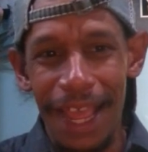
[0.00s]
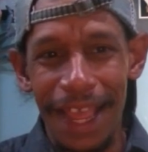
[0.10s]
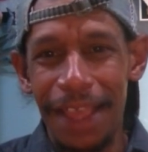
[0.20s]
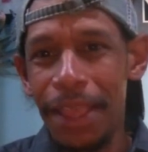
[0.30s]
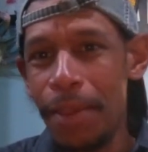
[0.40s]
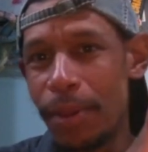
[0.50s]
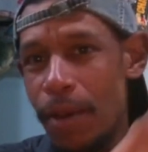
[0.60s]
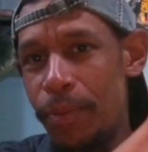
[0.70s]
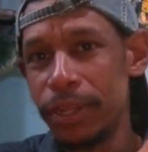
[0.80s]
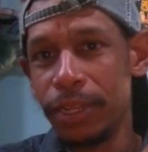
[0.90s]
But, but I'll
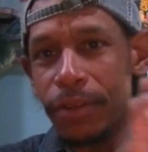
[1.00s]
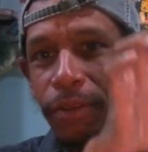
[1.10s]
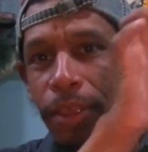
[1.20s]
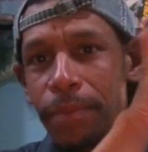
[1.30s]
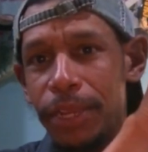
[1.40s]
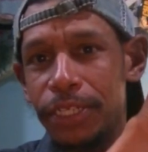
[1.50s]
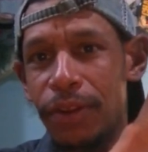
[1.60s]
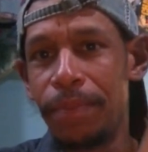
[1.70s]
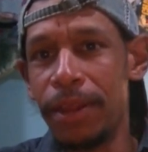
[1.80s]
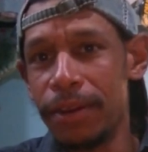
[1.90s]
put a little picture
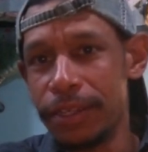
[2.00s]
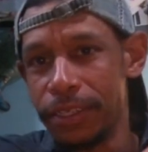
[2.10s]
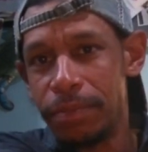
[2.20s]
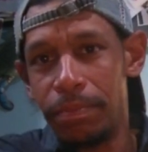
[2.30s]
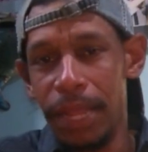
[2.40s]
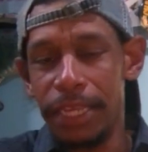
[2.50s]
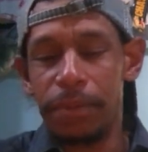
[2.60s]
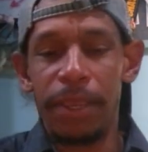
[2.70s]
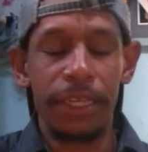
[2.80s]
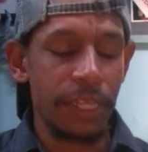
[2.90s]
up here because it's blank
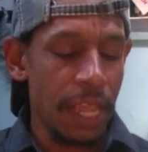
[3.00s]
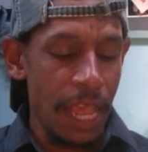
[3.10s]
space